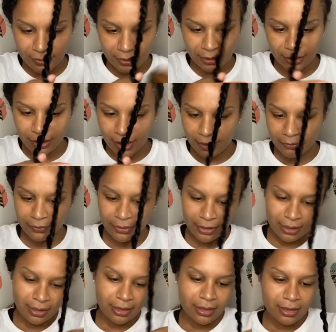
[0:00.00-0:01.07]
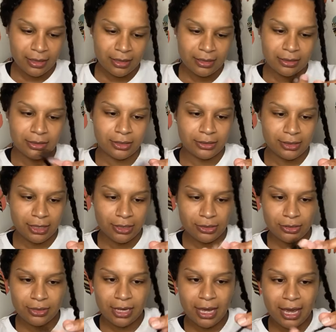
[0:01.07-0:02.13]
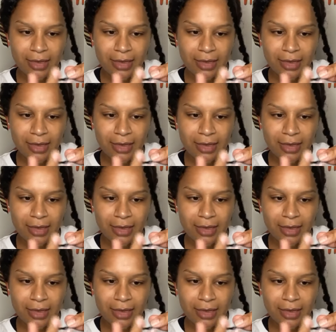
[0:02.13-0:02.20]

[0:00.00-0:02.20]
Okay? So say you do that,